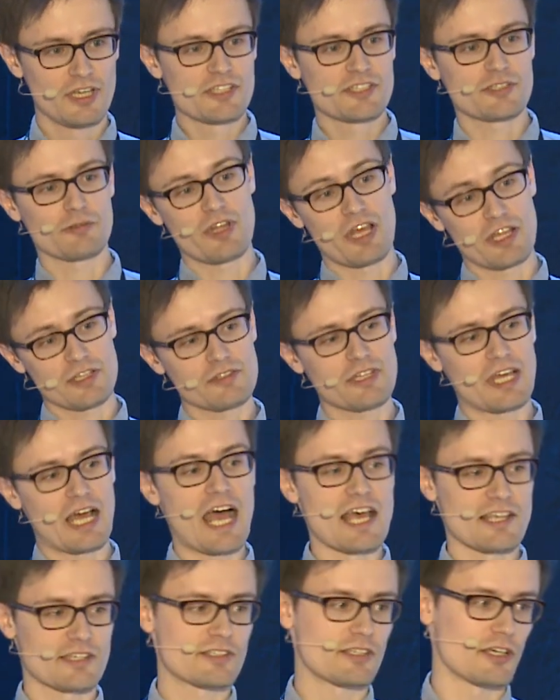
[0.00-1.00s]
So
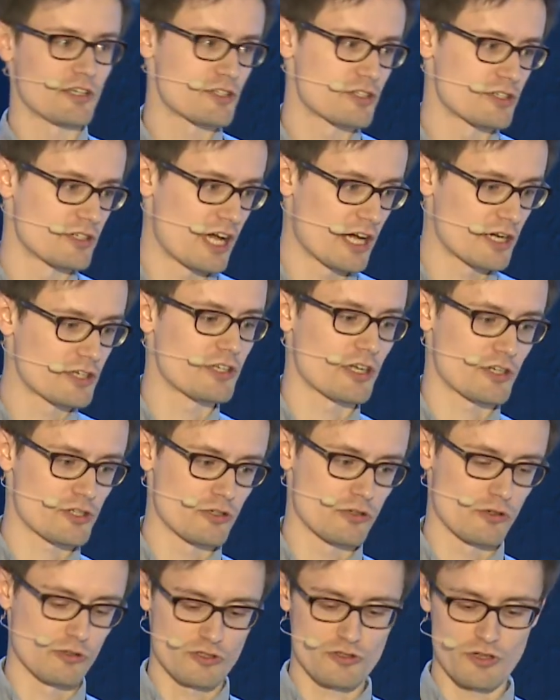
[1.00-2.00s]
that has certain
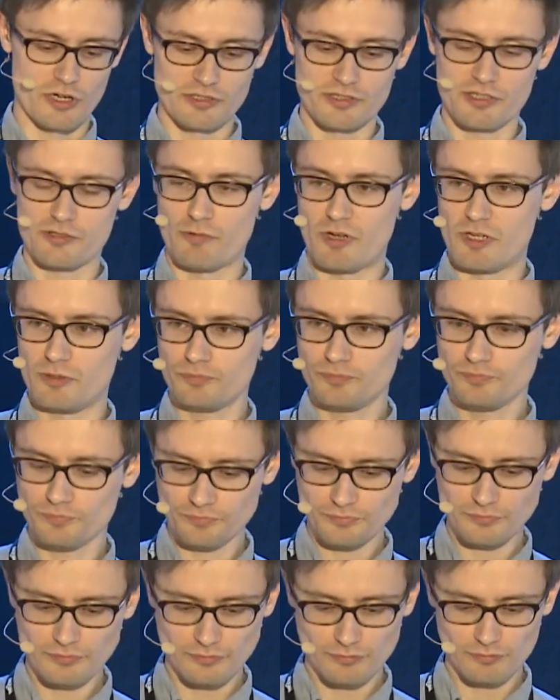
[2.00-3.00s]
architectural constraints as well.
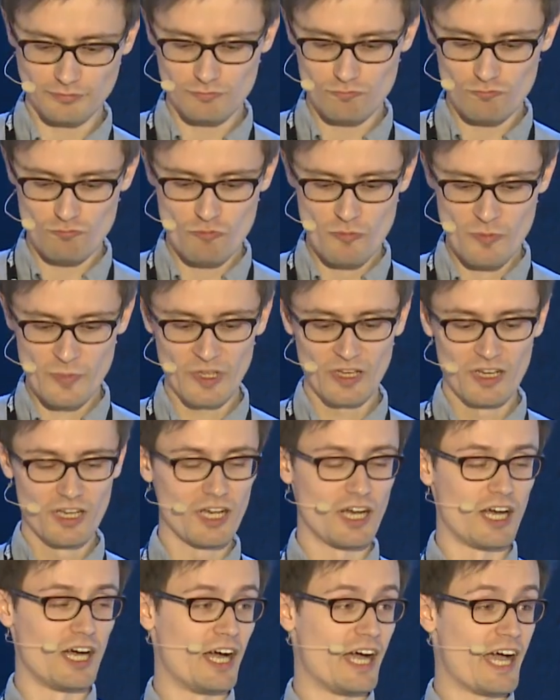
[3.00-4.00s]

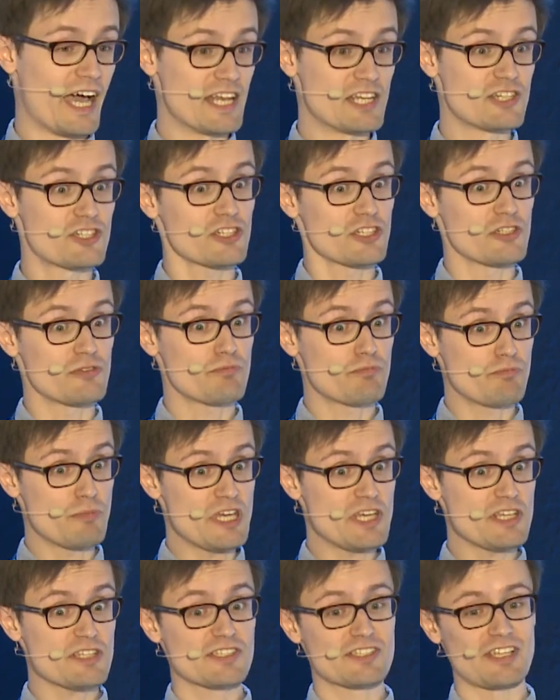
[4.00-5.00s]
And it
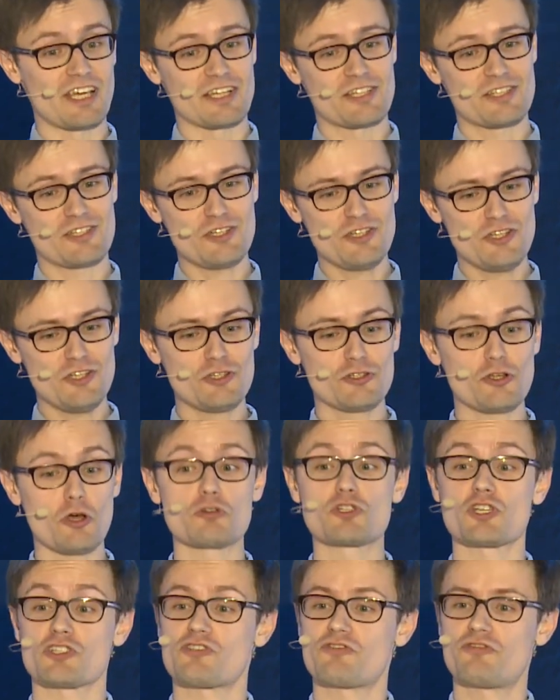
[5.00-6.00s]
means that you
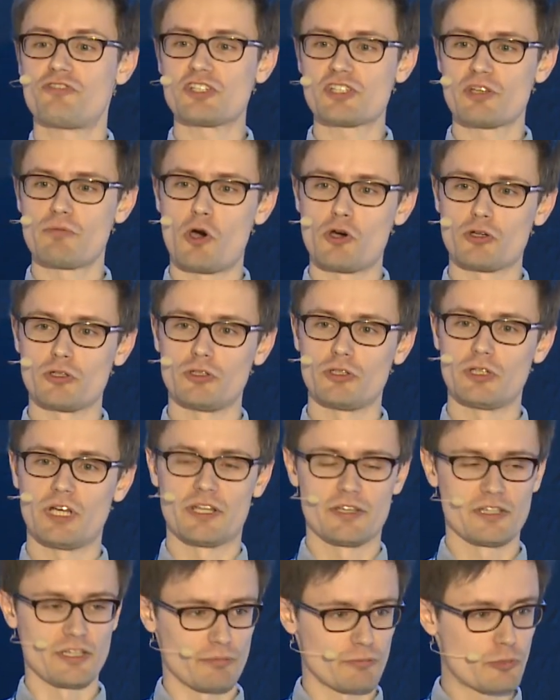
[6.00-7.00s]
don't just fit a model
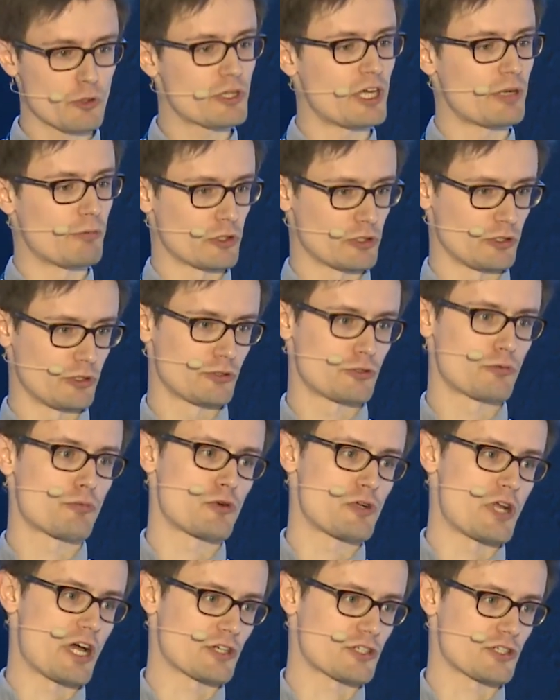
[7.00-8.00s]
and then put that model into
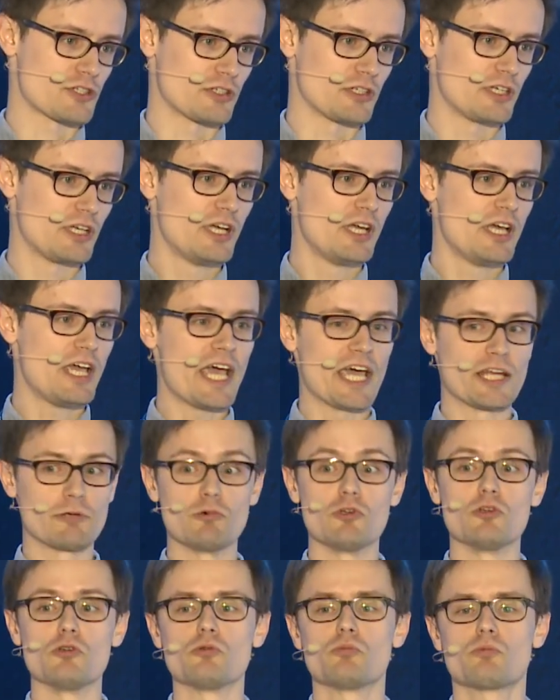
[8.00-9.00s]
production and
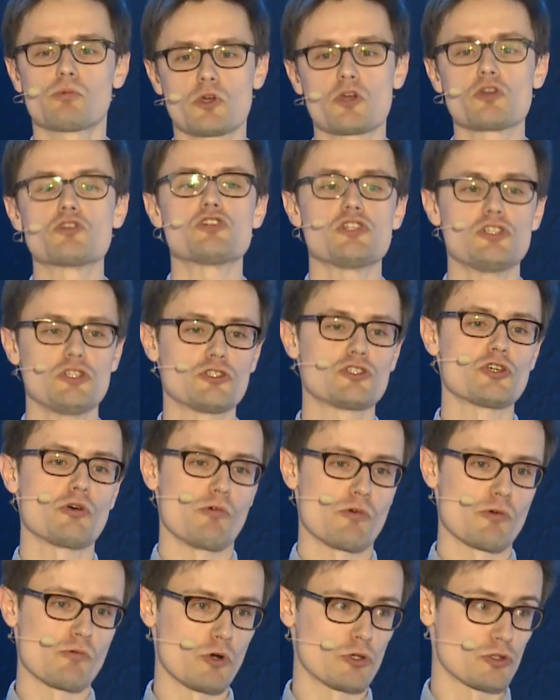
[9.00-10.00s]
will continue
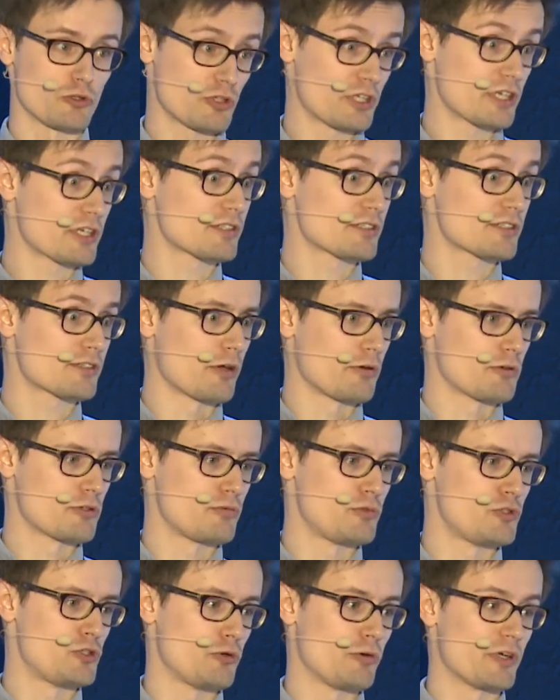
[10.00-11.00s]
doing what you think it's going
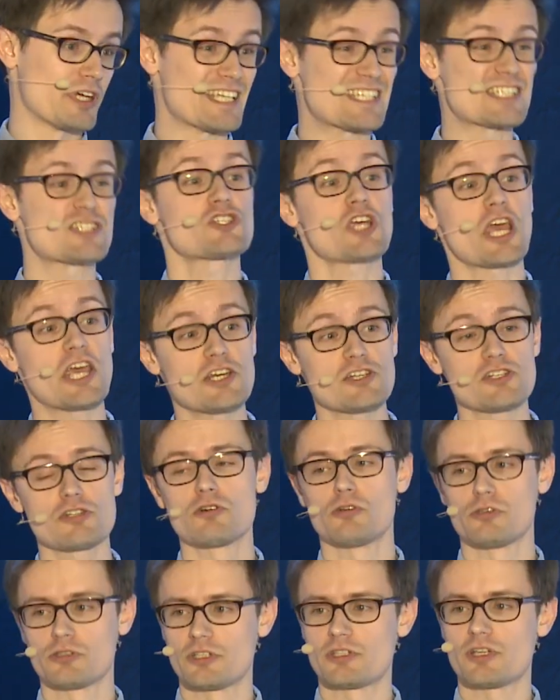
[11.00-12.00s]
to be doing. It's
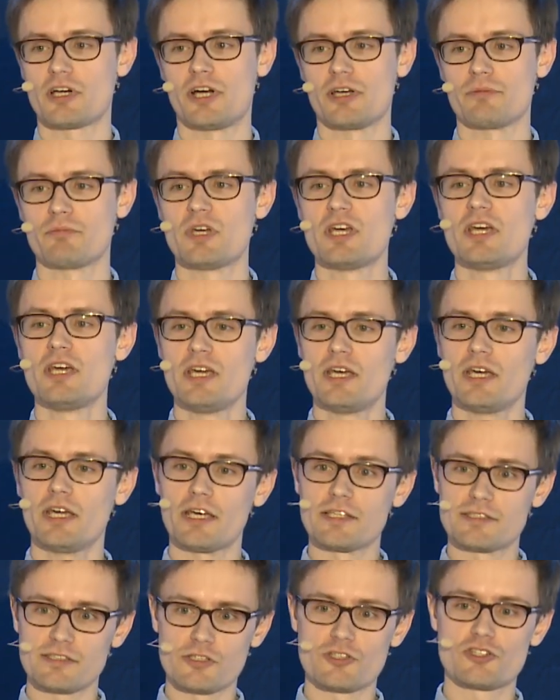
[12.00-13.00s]
changing all the time.
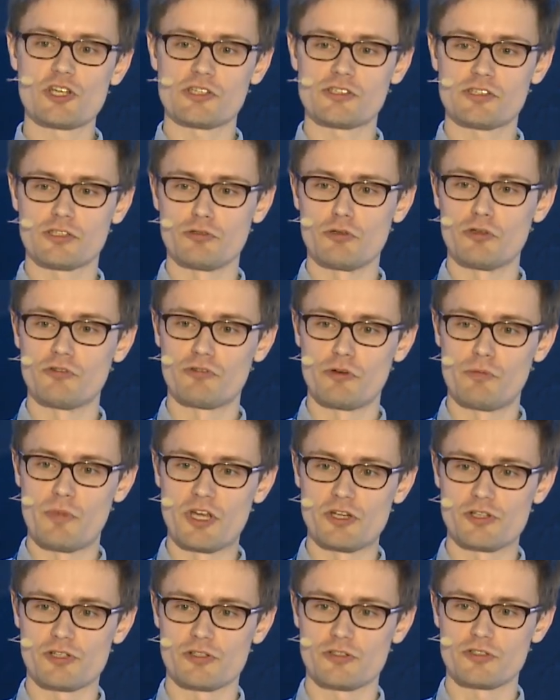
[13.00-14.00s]
It's ingesting new
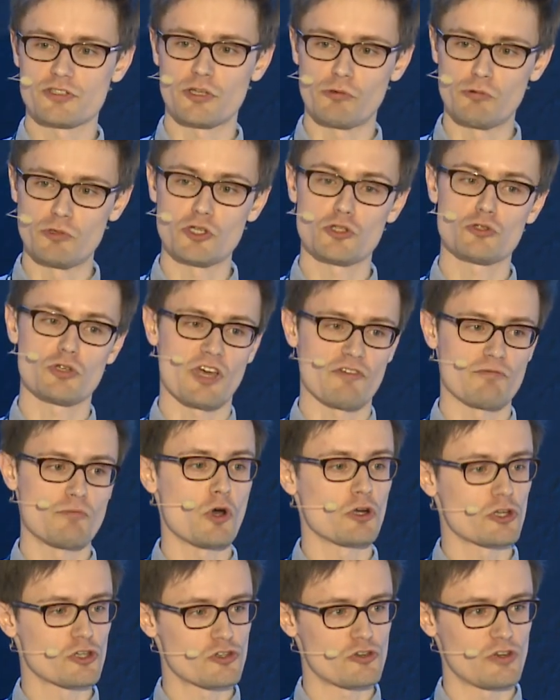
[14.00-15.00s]
information. So we need to have
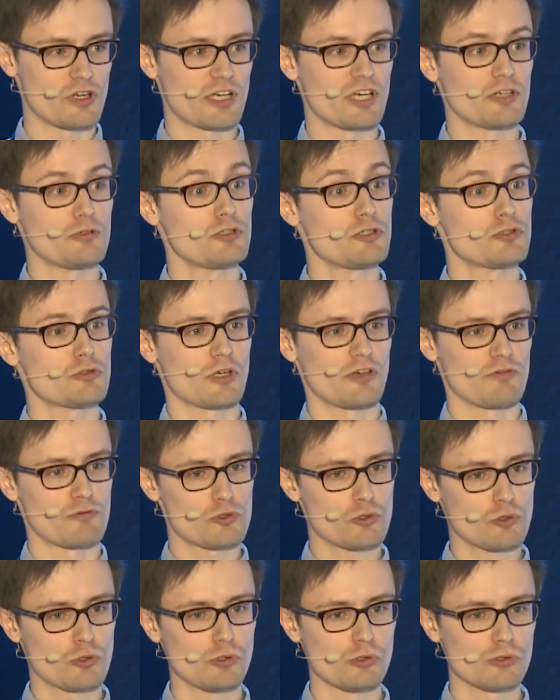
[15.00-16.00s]
monitoring, and you need to have
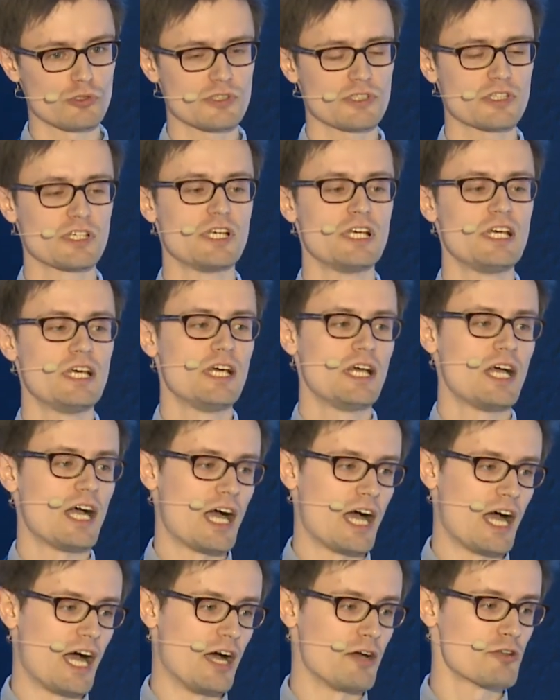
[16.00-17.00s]
tools
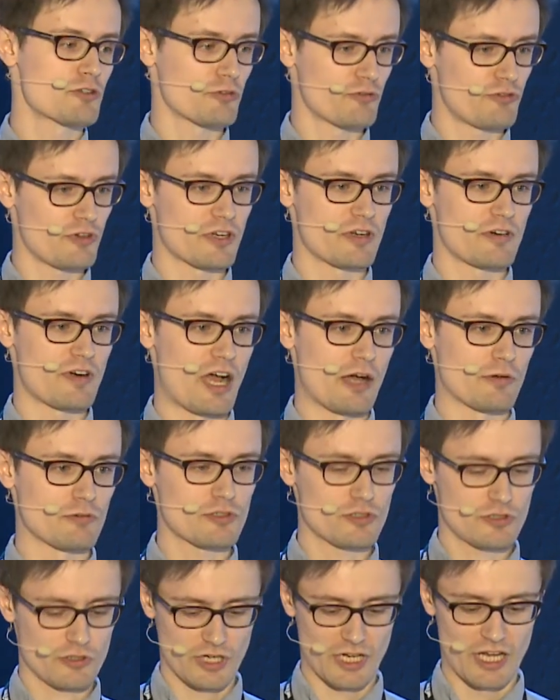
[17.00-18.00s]
to figure
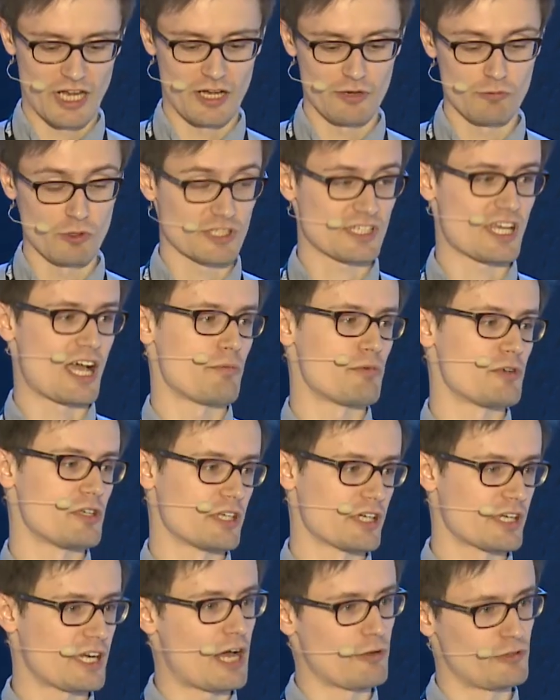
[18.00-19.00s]
out what's
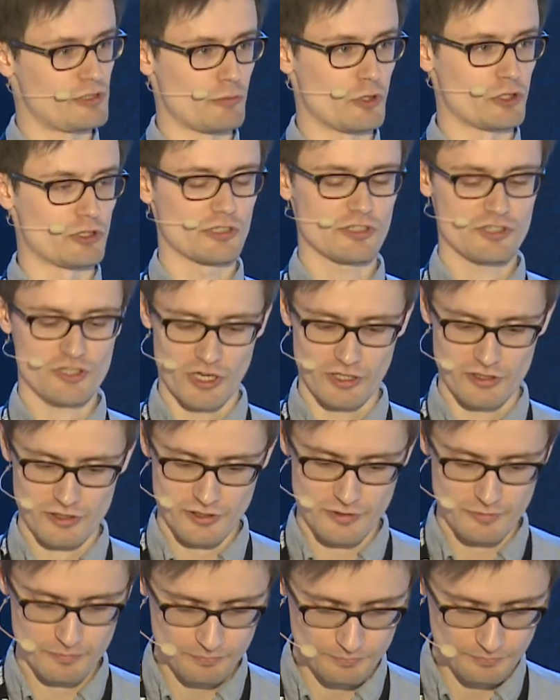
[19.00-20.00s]
happening and how the model is
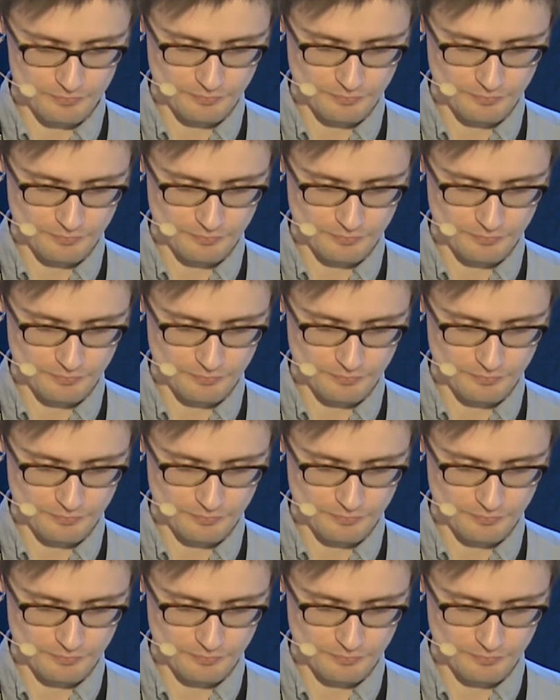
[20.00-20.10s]
changing.